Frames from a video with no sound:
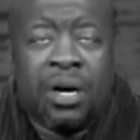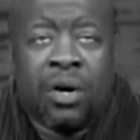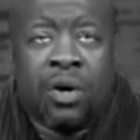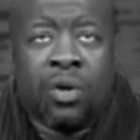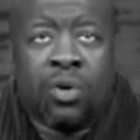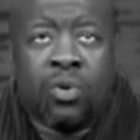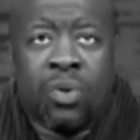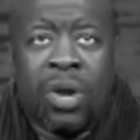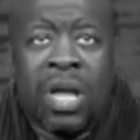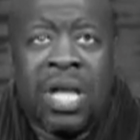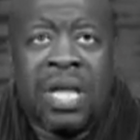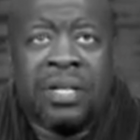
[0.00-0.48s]

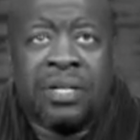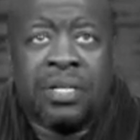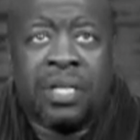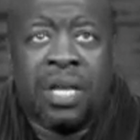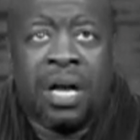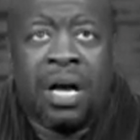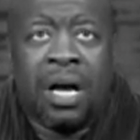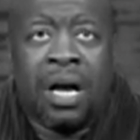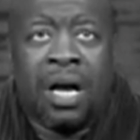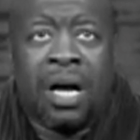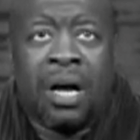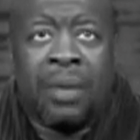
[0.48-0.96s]
great
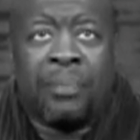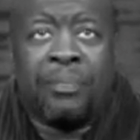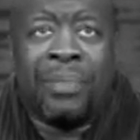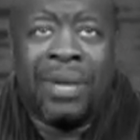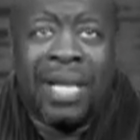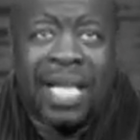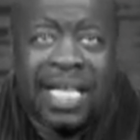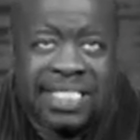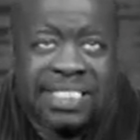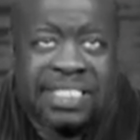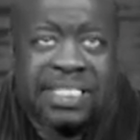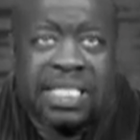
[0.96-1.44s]
uh,
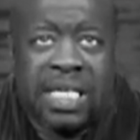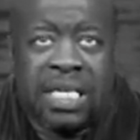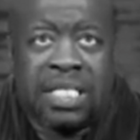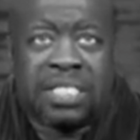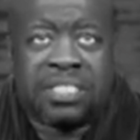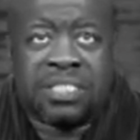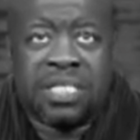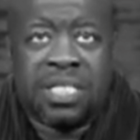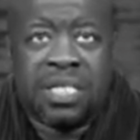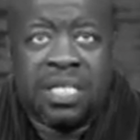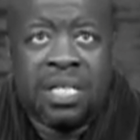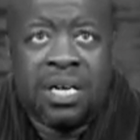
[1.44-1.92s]

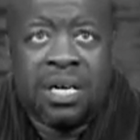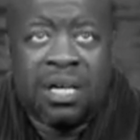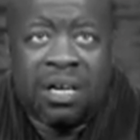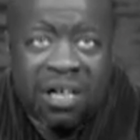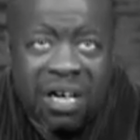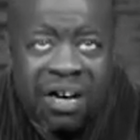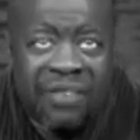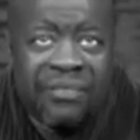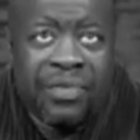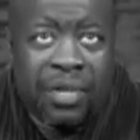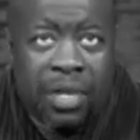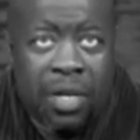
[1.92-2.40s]
blessings
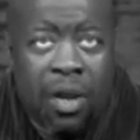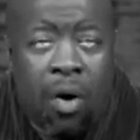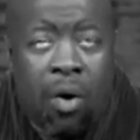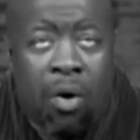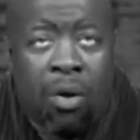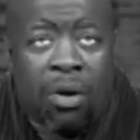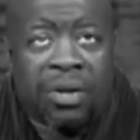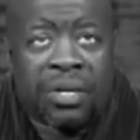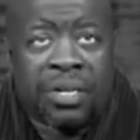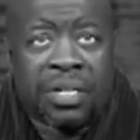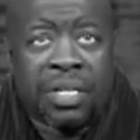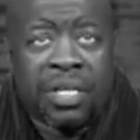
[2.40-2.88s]
of the Lord.